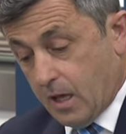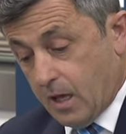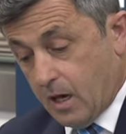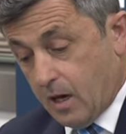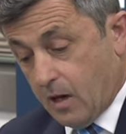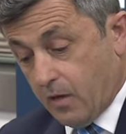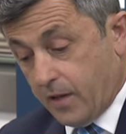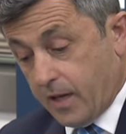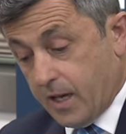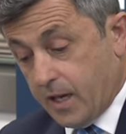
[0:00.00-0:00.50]

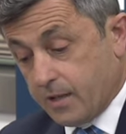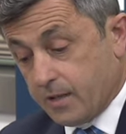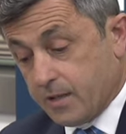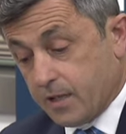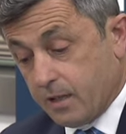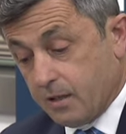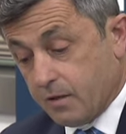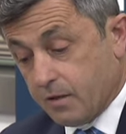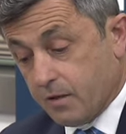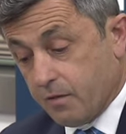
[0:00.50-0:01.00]
On the
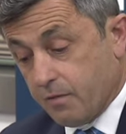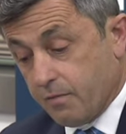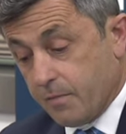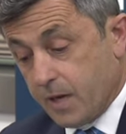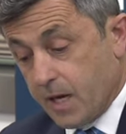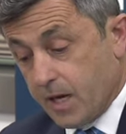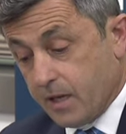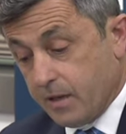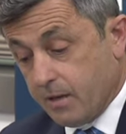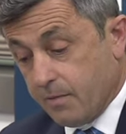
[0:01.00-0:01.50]
18th of
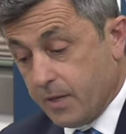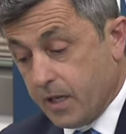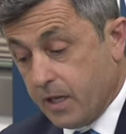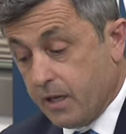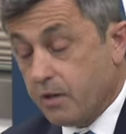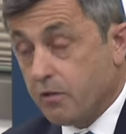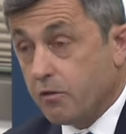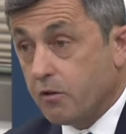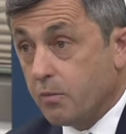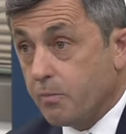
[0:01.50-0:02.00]
May, the
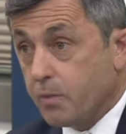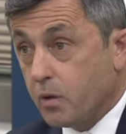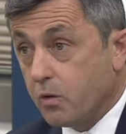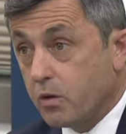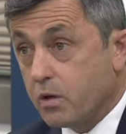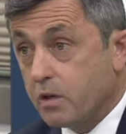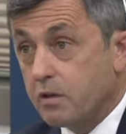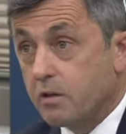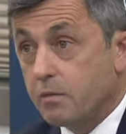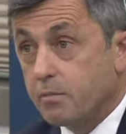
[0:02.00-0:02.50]
media
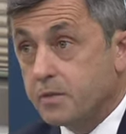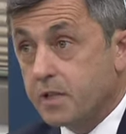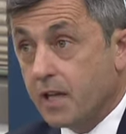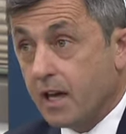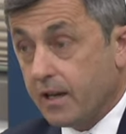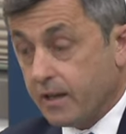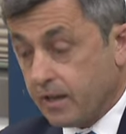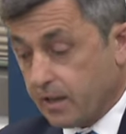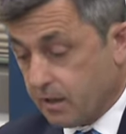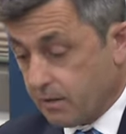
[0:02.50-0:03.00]
reported
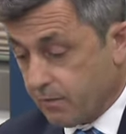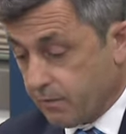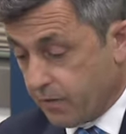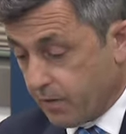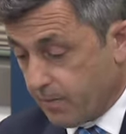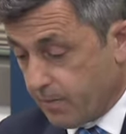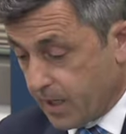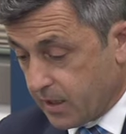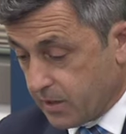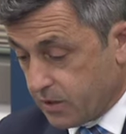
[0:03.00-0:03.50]
obtaining
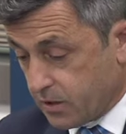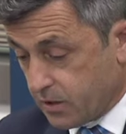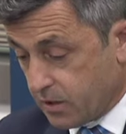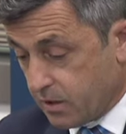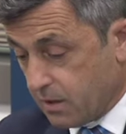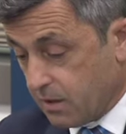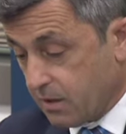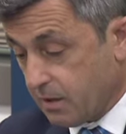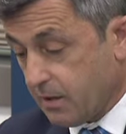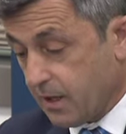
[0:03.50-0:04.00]

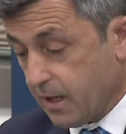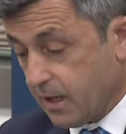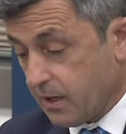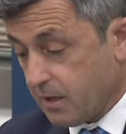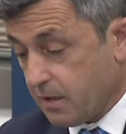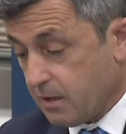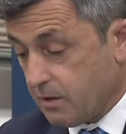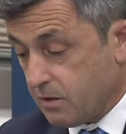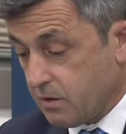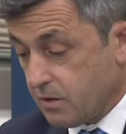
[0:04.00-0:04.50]
information that
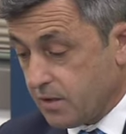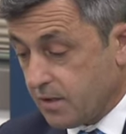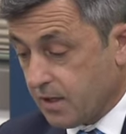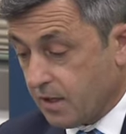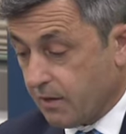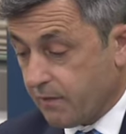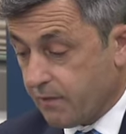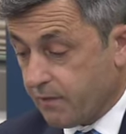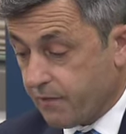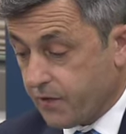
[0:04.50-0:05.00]
New
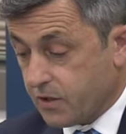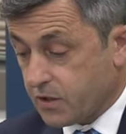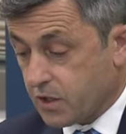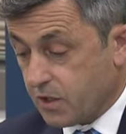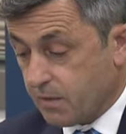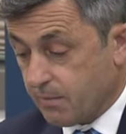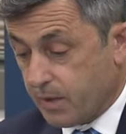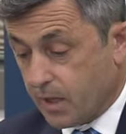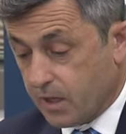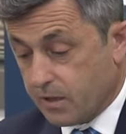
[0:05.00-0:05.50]
Zealand
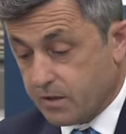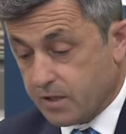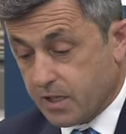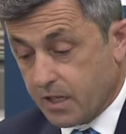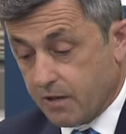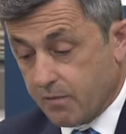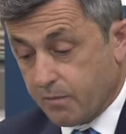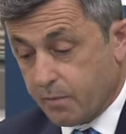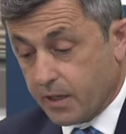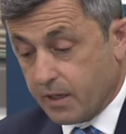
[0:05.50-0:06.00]
fishing boats
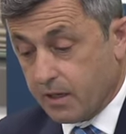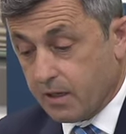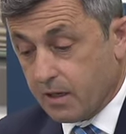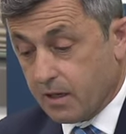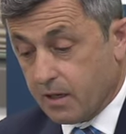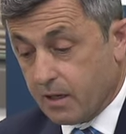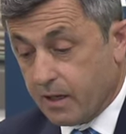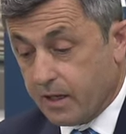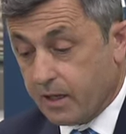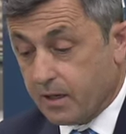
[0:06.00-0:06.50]
have been
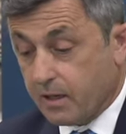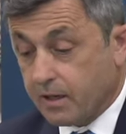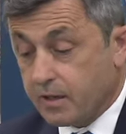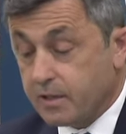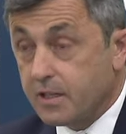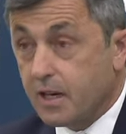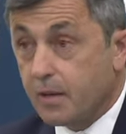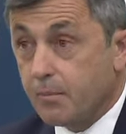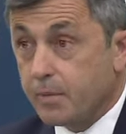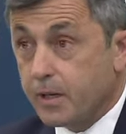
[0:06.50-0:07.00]
illegally
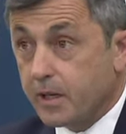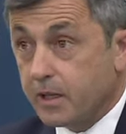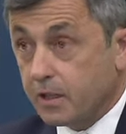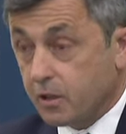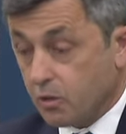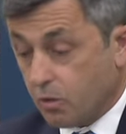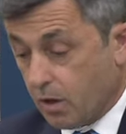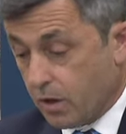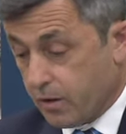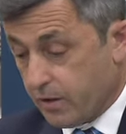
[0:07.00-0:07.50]
dumping
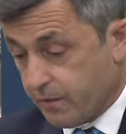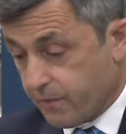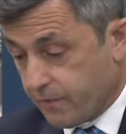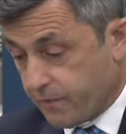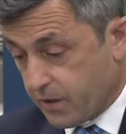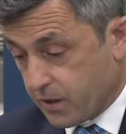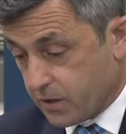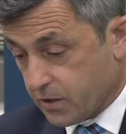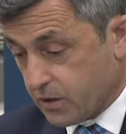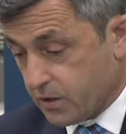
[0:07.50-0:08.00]
quota
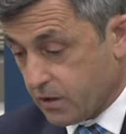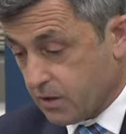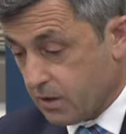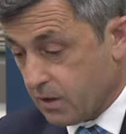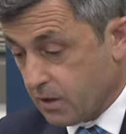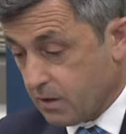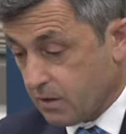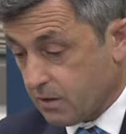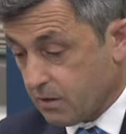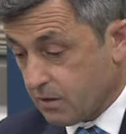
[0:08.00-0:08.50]
fish.
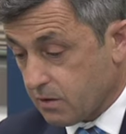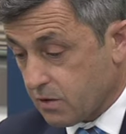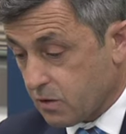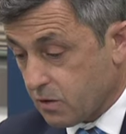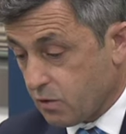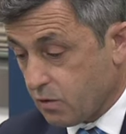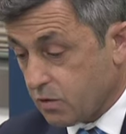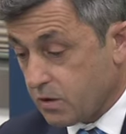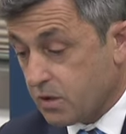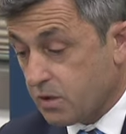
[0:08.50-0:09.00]
The
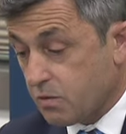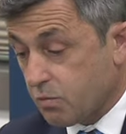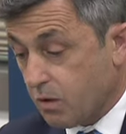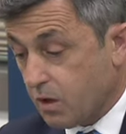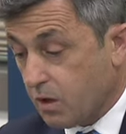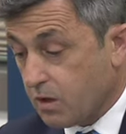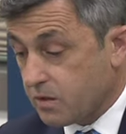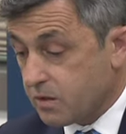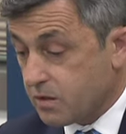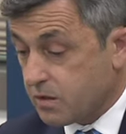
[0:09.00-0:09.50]
source
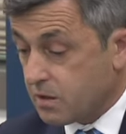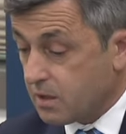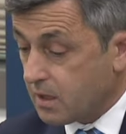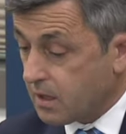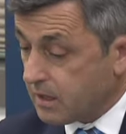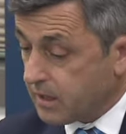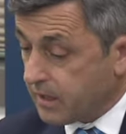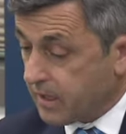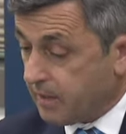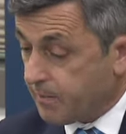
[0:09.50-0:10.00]
was
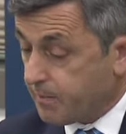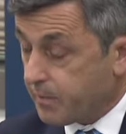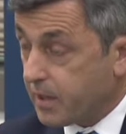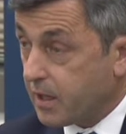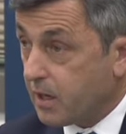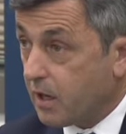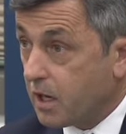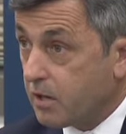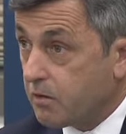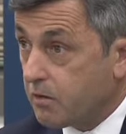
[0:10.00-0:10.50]

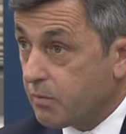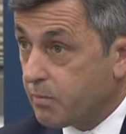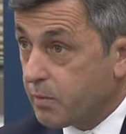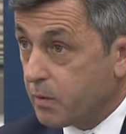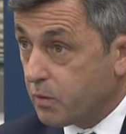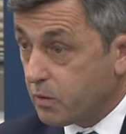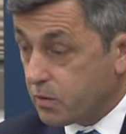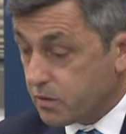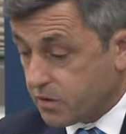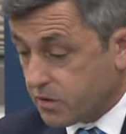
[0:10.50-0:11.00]
MPI
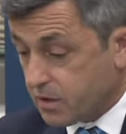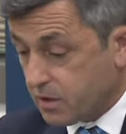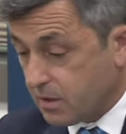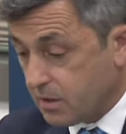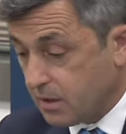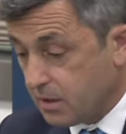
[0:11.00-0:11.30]
reports